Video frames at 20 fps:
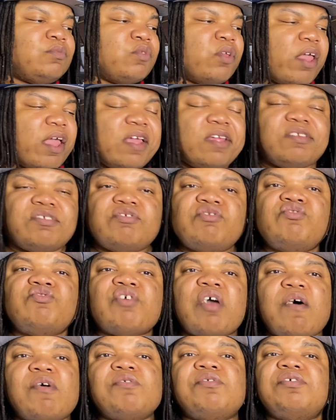Ain't you
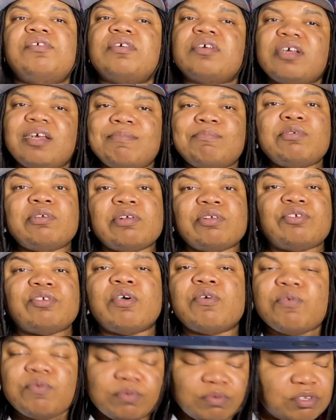joking? Come and get
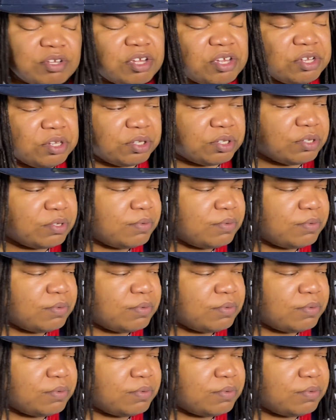your niece.